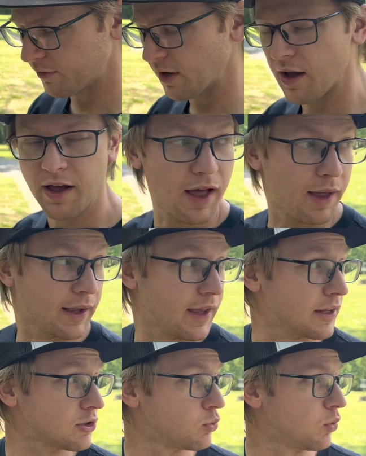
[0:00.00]
got, I
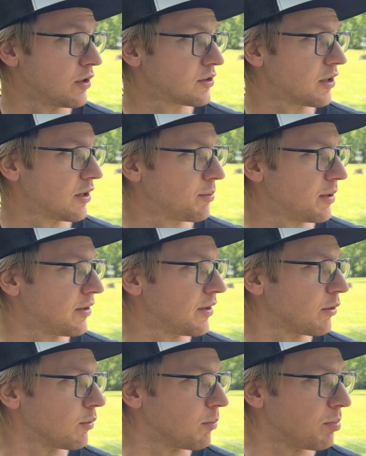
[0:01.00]
guess, what's gonna be
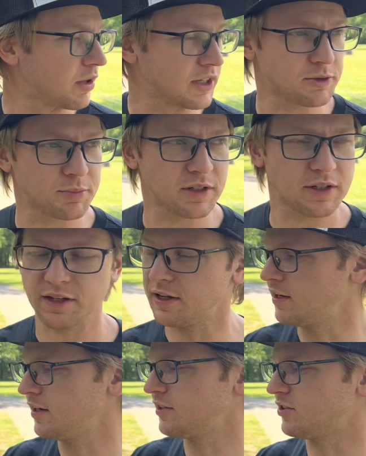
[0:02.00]
their replacement.
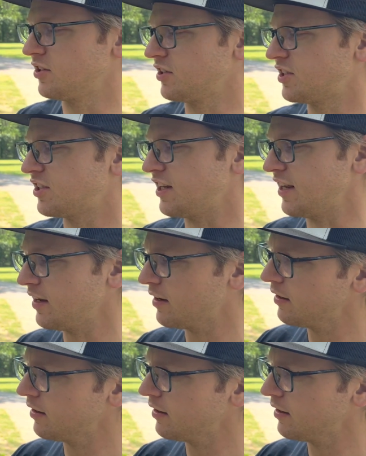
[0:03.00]
It is the Stig